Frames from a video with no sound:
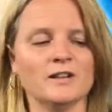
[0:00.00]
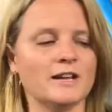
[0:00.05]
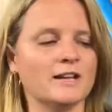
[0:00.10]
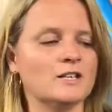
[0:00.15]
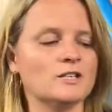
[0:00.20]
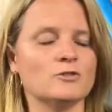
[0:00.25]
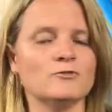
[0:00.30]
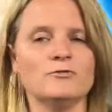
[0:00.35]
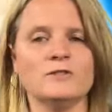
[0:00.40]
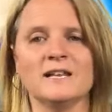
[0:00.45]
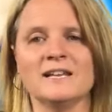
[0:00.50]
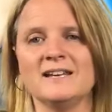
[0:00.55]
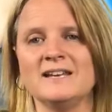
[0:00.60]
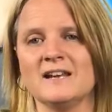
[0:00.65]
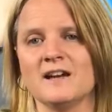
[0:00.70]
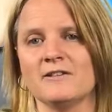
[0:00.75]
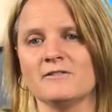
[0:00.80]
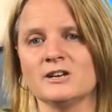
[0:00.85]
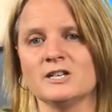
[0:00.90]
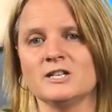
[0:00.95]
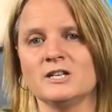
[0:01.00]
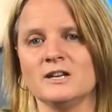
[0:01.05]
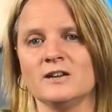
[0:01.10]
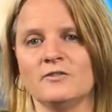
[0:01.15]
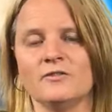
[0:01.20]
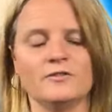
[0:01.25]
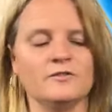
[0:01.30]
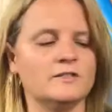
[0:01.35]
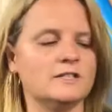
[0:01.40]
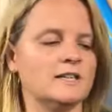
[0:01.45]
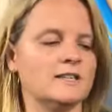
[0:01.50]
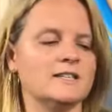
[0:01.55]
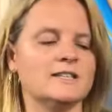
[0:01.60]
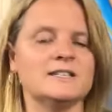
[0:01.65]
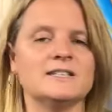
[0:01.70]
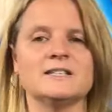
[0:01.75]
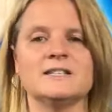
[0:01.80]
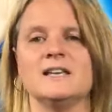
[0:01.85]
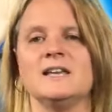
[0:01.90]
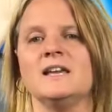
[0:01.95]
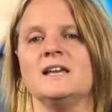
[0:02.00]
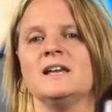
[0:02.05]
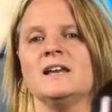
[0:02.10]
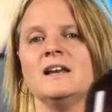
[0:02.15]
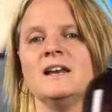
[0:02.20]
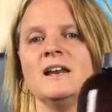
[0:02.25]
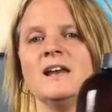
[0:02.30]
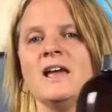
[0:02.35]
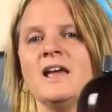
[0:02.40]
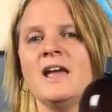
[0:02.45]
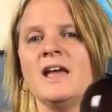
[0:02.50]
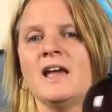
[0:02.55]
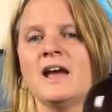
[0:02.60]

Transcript: like it's really nourishing to the skin.